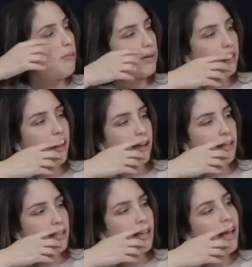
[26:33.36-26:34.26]
But yeah,
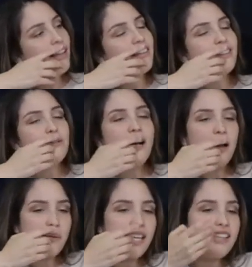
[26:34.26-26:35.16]
yeah.
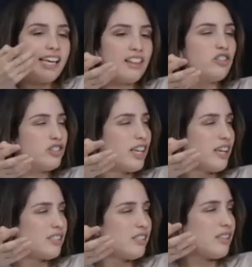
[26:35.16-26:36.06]
I mean, yeah, those
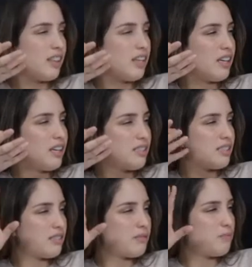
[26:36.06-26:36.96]
cases I think are
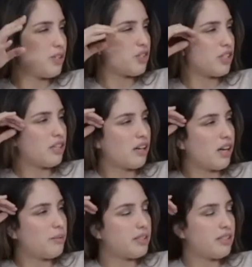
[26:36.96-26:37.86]
special.
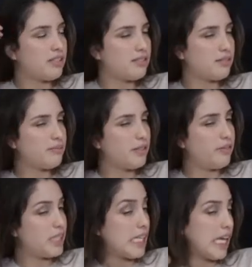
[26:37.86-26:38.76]
Rivalries,
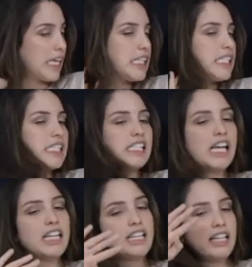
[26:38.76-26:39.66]
if it's like a
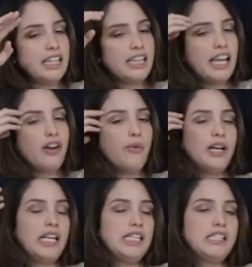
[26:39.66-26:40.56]
setting that they don't
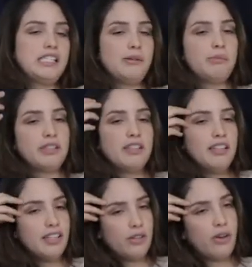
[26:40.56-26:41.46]
want to listen, but
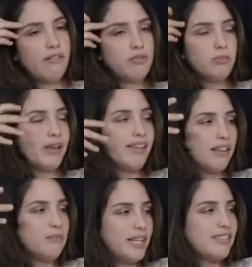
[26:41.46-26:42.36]
you have to make
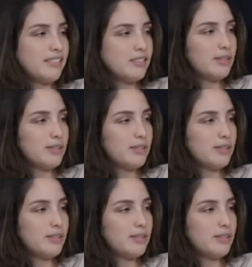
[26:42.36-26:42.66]
them listen